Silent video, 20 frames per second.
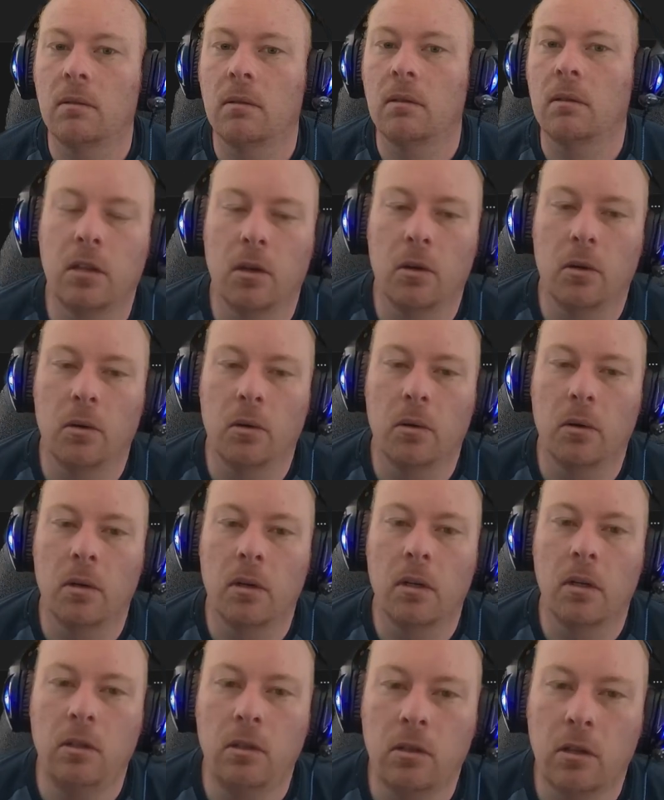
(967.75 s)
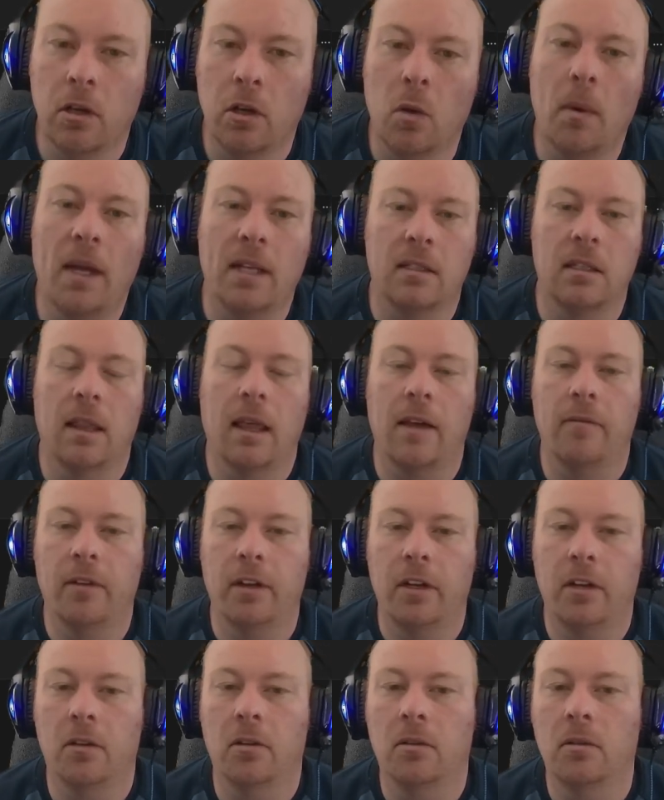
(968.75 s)
So you can go back to that
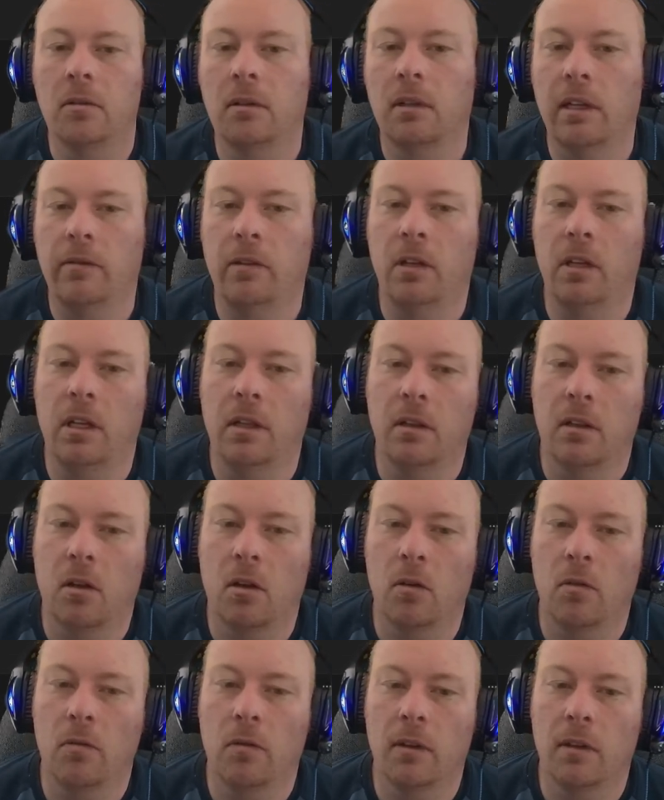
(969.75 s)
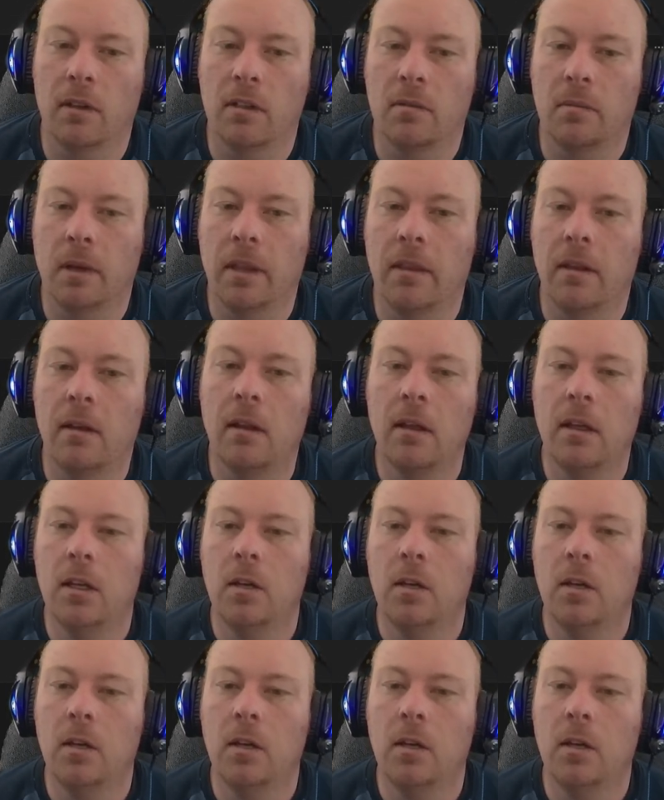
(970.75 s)
video if you need the code for this method.